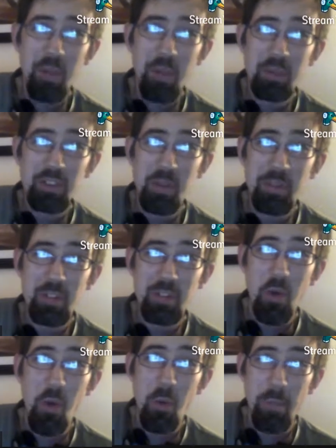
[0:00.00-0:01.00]
There was almost
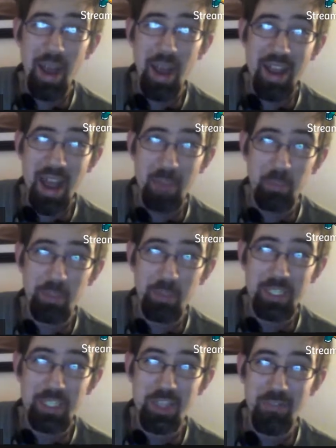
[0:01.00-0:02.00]
a whole pineapple. We
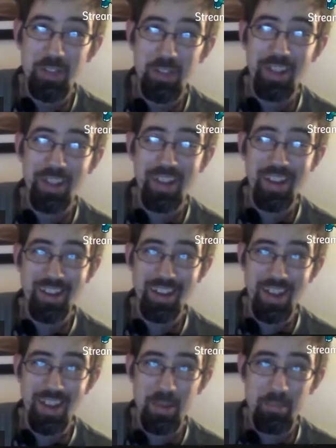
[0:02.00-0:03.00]
just didn't feel like
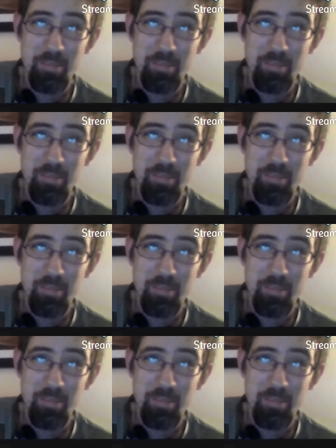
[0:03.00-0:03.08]
cutting it.